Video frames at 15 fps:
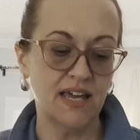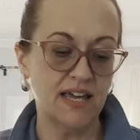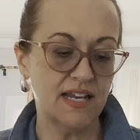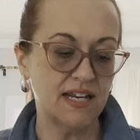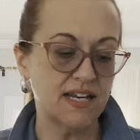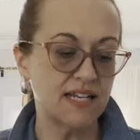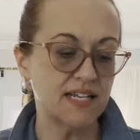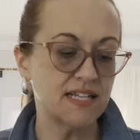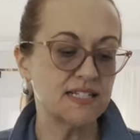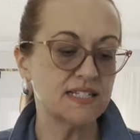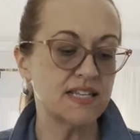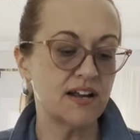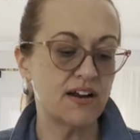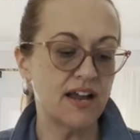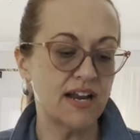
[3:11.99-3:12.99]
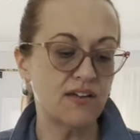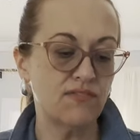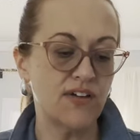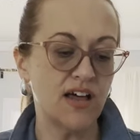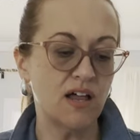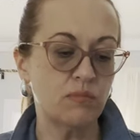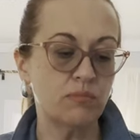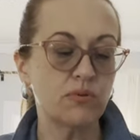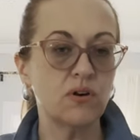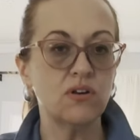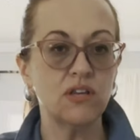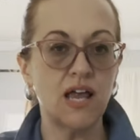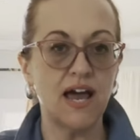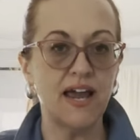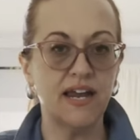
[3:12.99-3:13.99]
and it is their NFL Pro
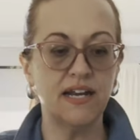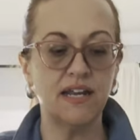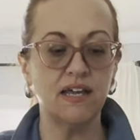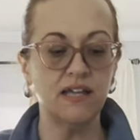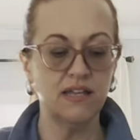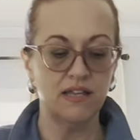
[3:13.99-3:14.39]
Line